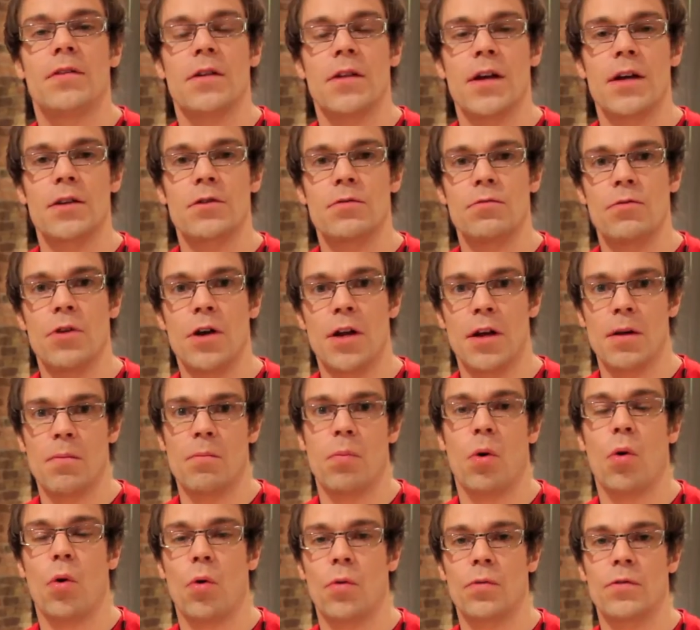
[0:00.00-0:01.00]
So that's really
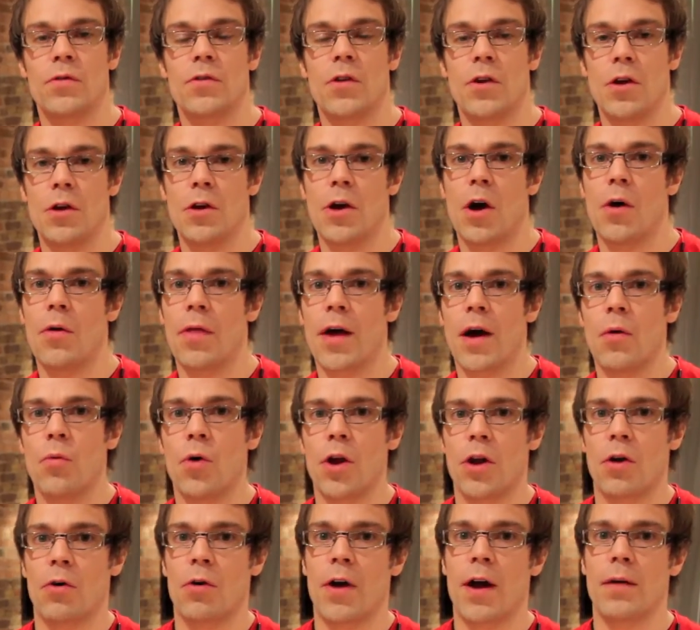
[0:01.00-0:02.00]
important, so you know that
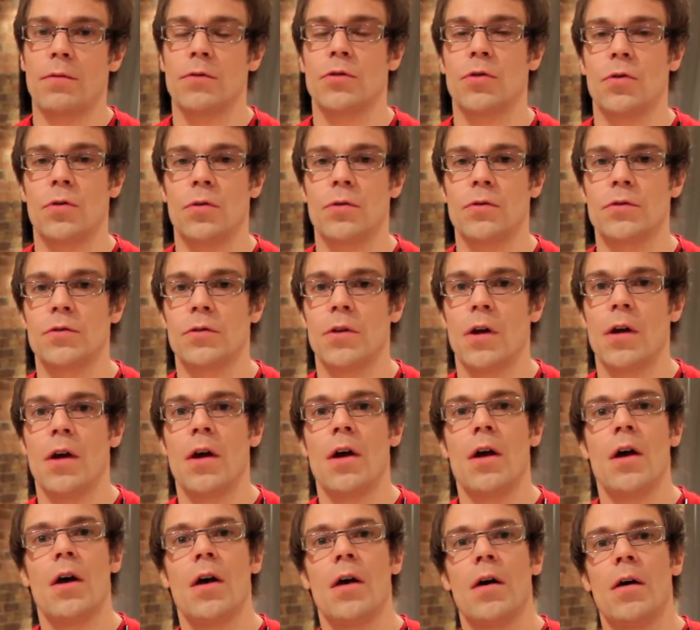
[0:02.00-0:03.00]
when you're outdoors.
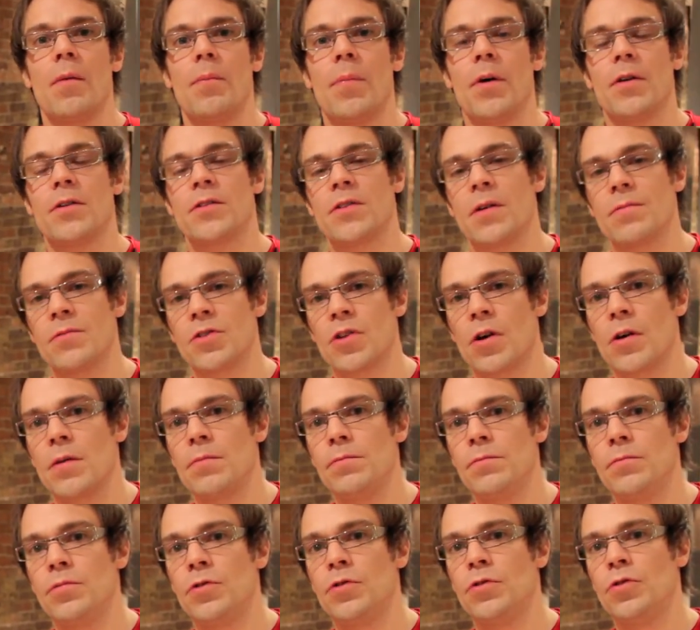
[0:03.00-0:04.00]
But
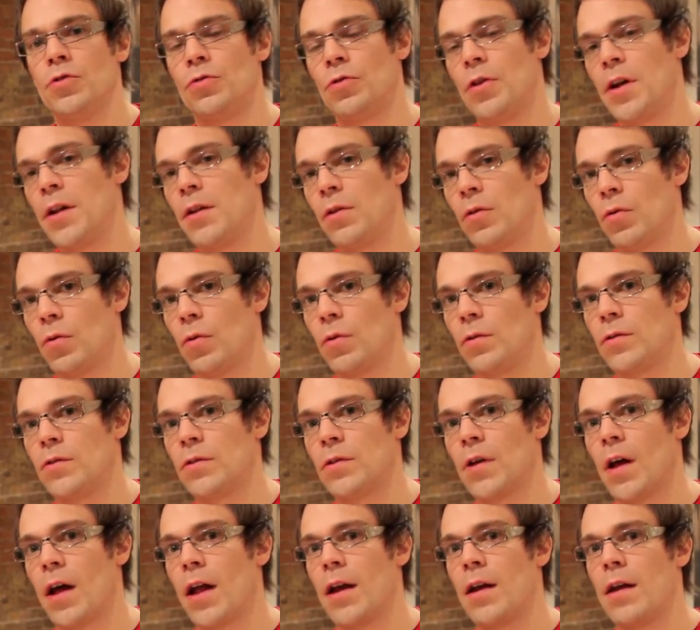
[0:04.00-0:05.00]
sometimes you're indoors,
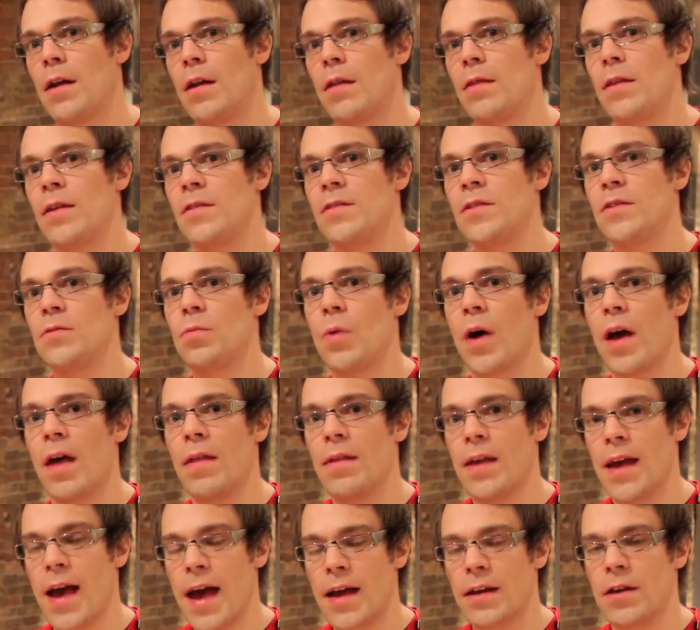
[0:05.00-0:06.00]
and this is where
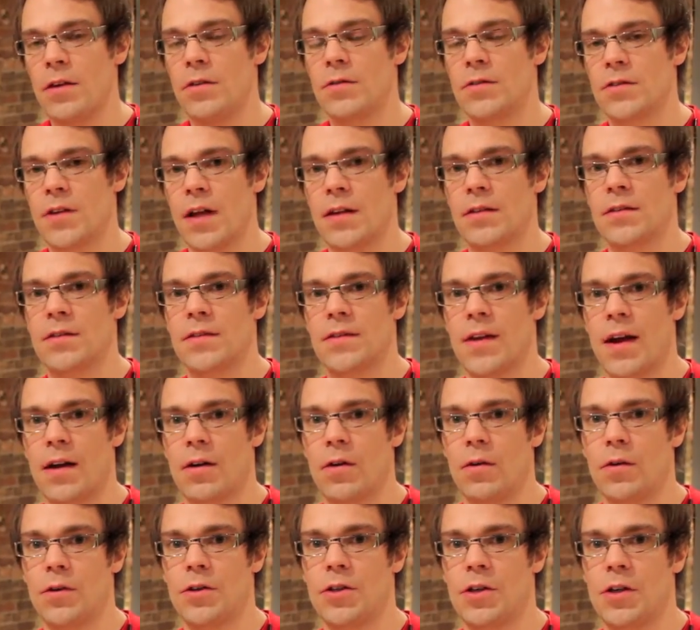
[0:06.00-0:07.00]
the AccuSense
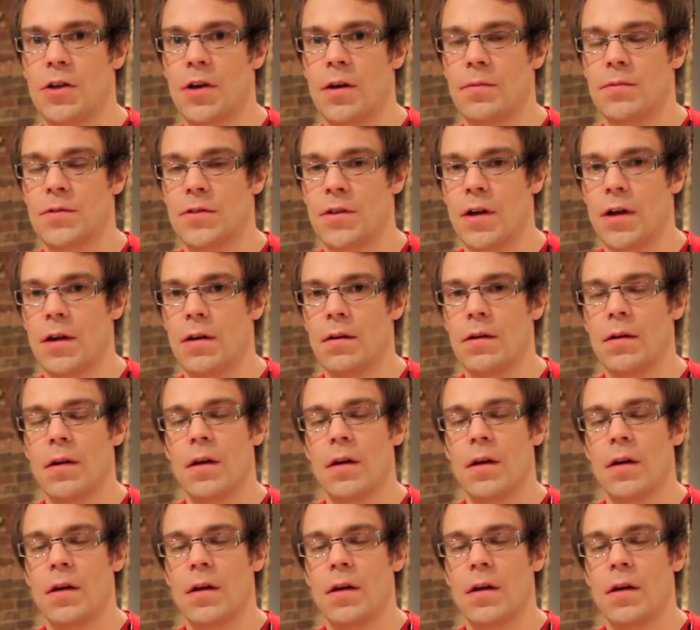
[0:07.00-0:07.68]
technology comes in.